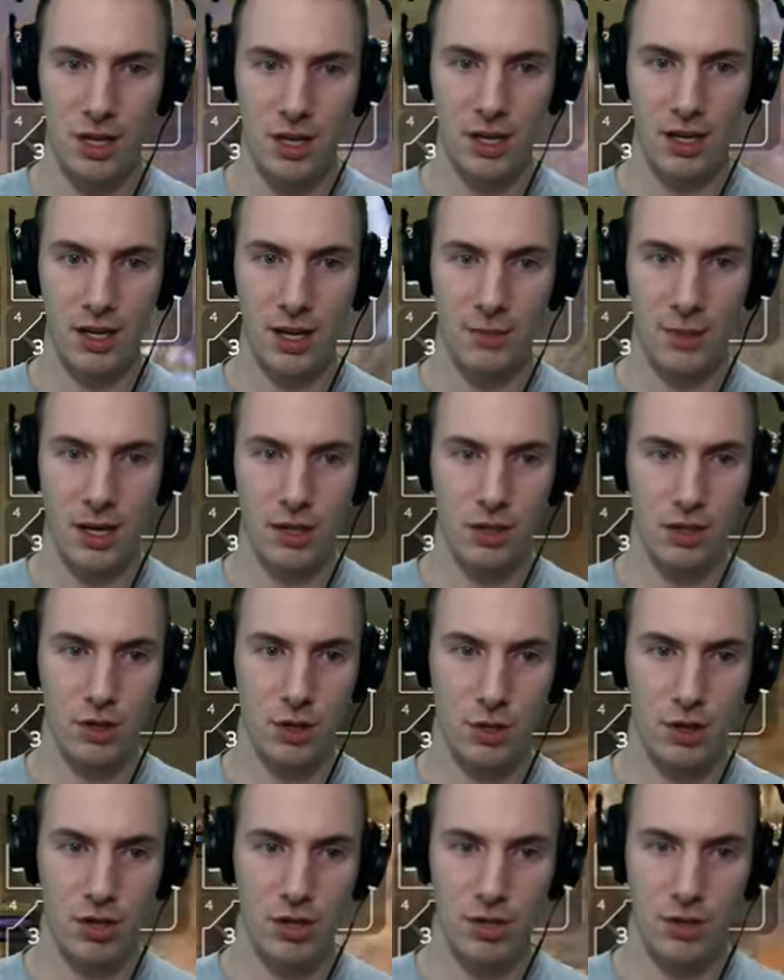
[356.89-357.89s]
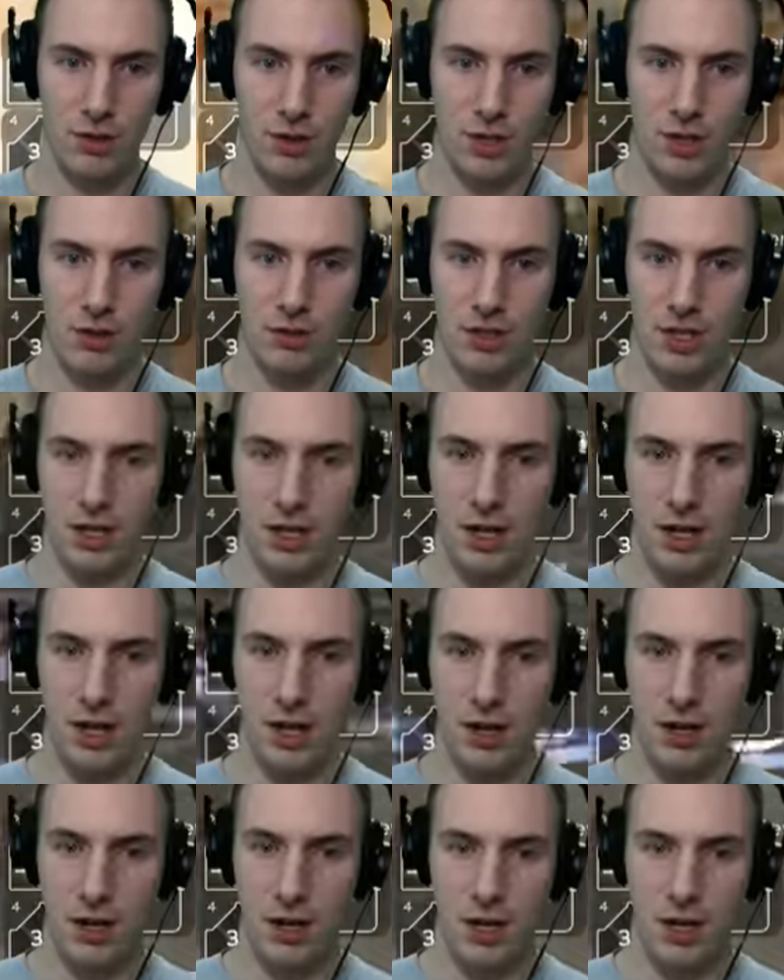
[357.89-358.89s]
And I'm actually going to use it
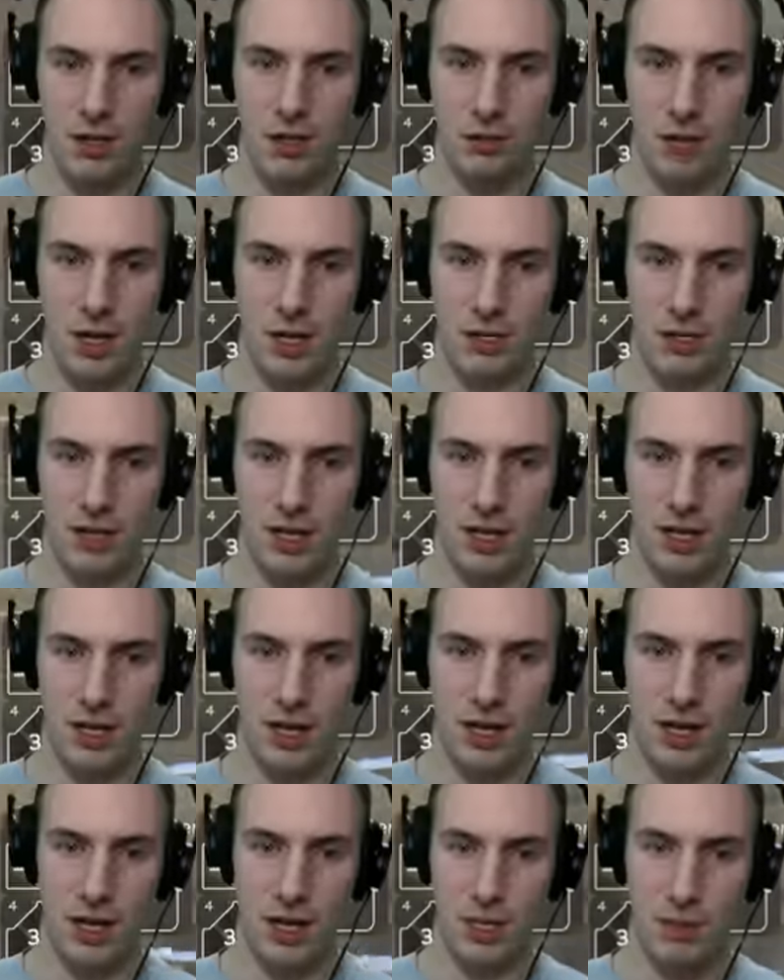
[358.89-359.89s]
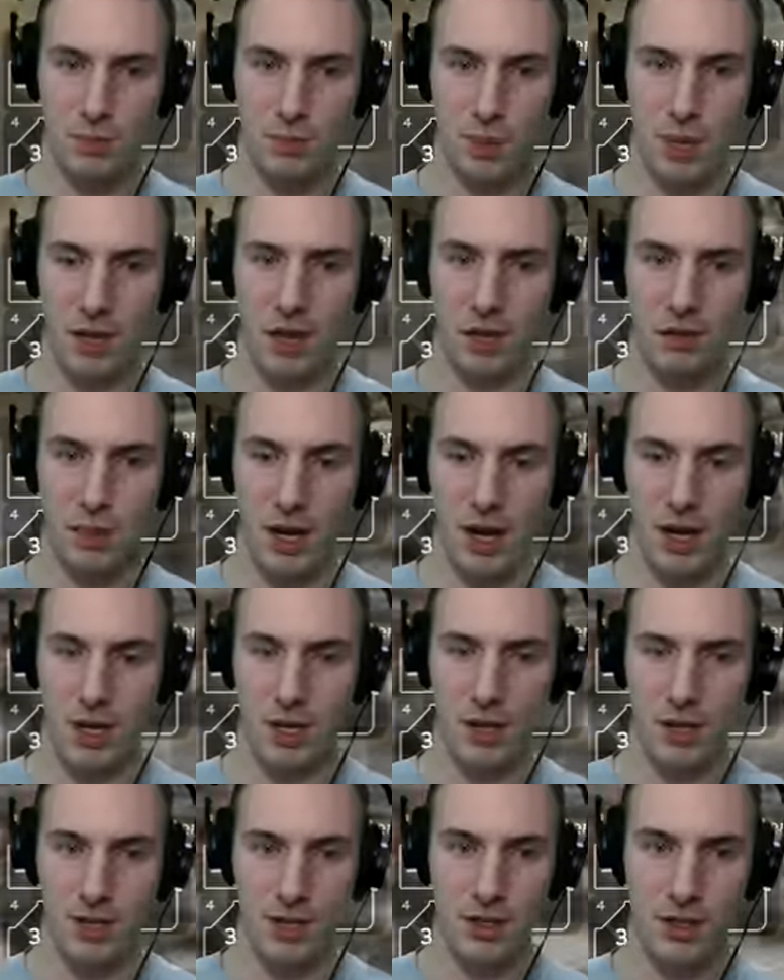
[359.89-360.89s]
here to make sure that he gets pulled back.
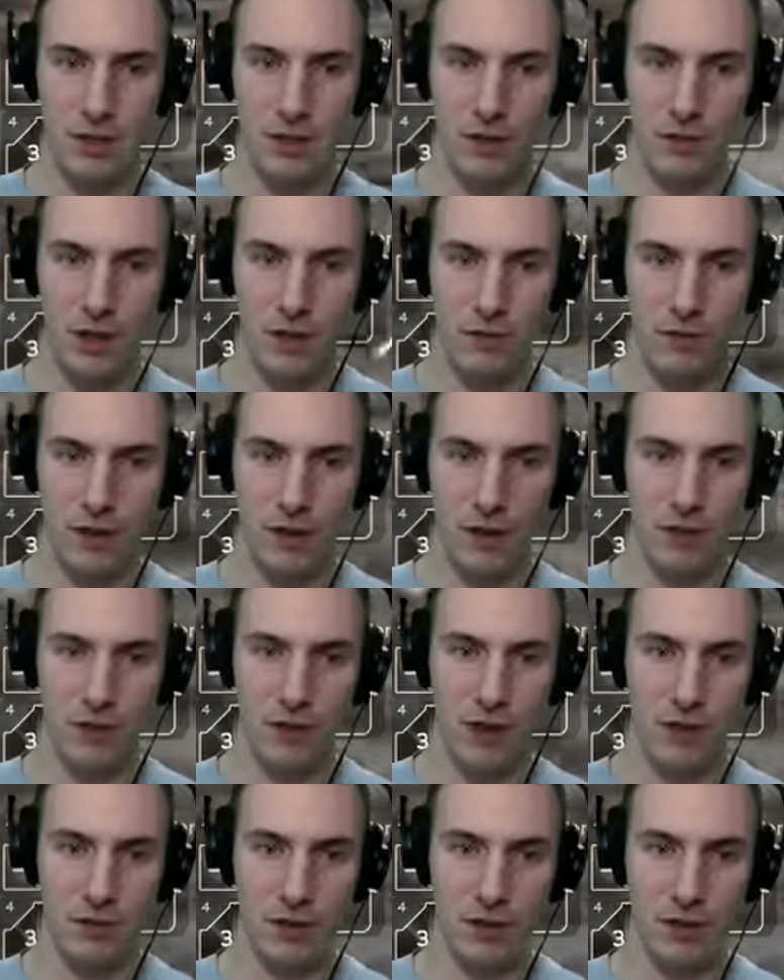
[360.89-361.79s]
So we finish off